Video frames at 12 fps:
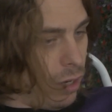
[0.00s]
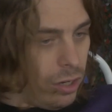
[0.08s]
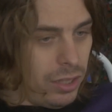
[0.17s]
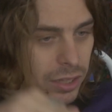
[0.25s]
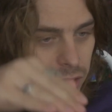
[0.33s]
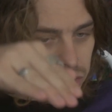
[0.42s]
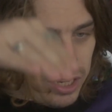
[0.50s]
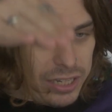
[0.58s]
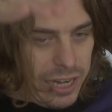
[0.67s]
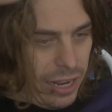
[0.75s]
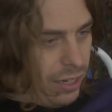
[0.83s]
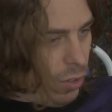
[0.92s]
literally there's like
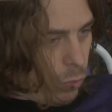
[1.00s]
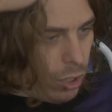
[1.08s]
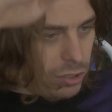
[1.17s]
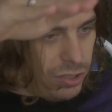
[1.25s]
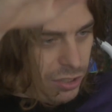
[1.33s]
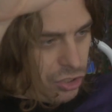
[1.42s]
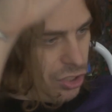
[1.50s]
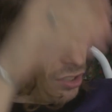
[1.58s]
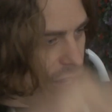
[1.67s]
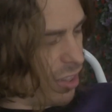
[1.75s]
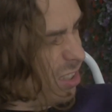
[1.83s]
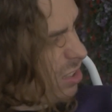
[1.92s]
90 words and it's just
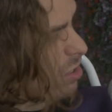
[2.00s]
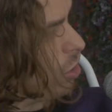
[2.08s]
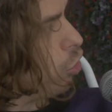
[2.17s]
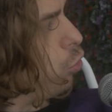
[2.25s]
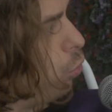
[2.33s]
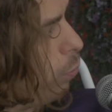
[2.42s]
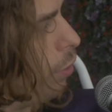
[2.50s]
like, this is a cool